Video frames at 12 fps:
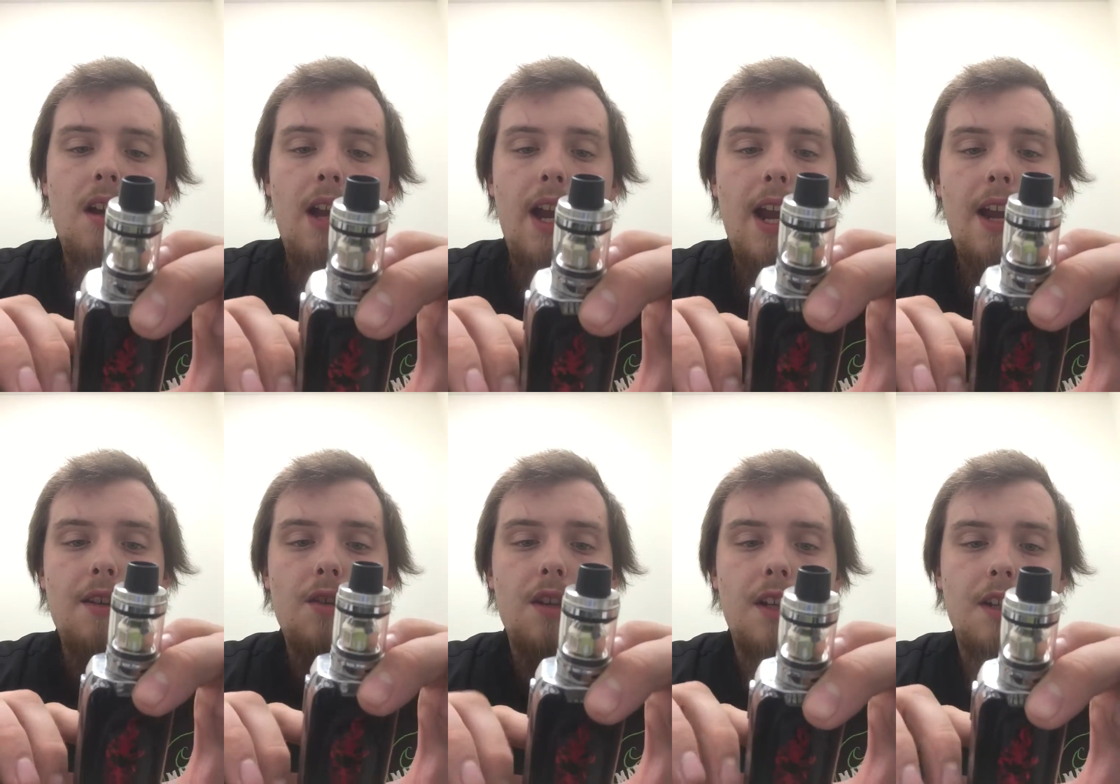And
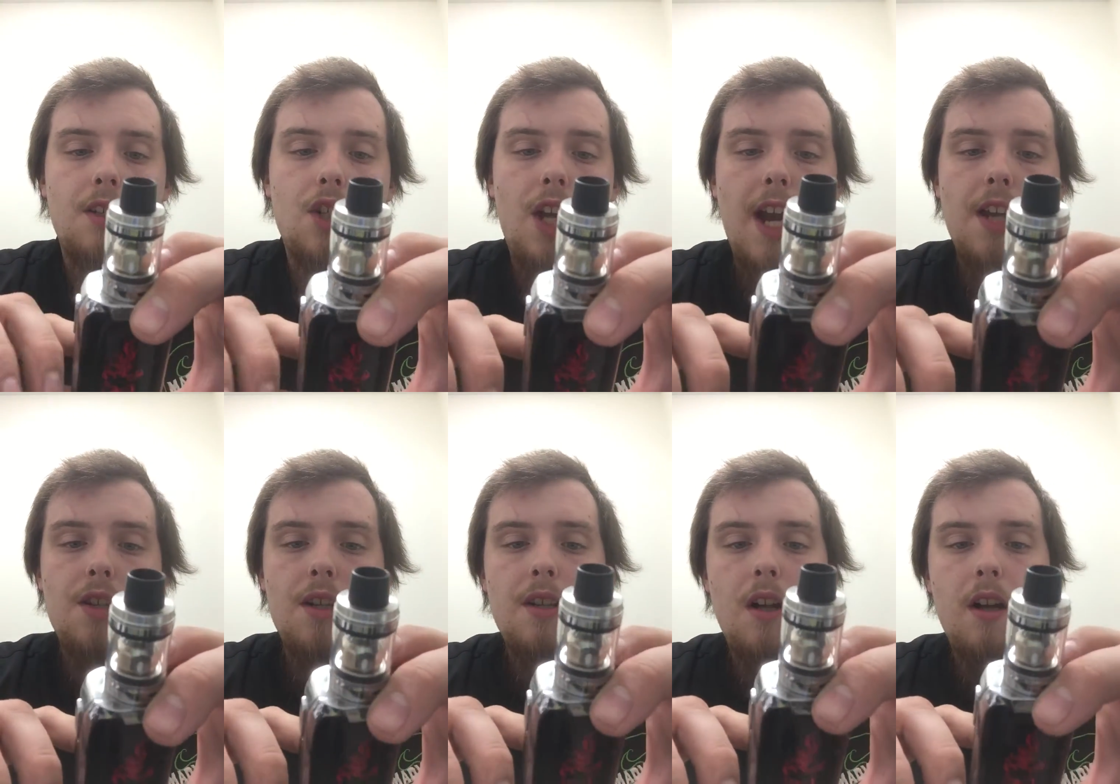you can change
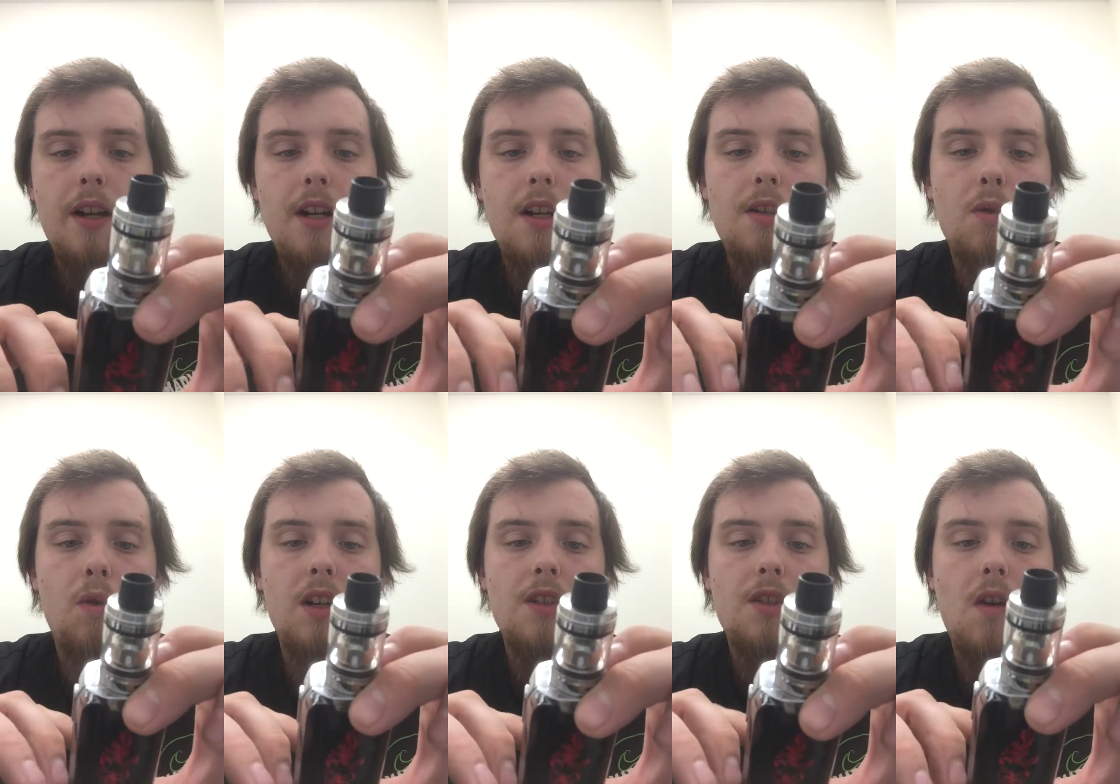it on here to
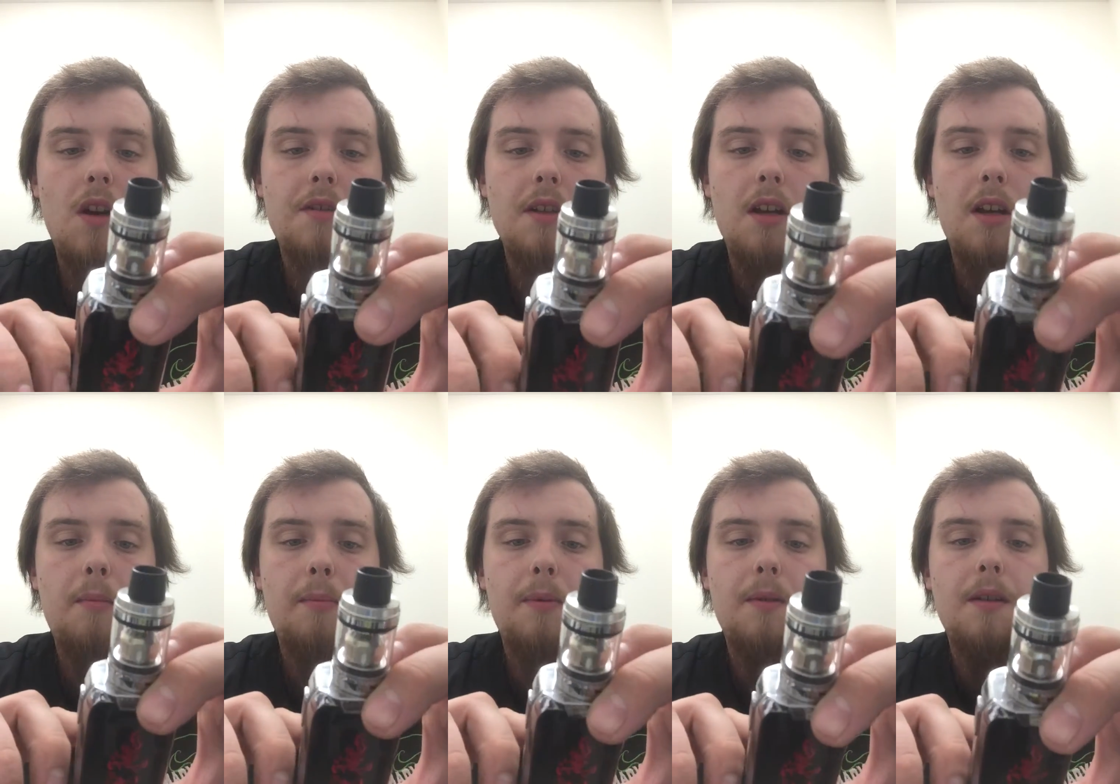where it starts up.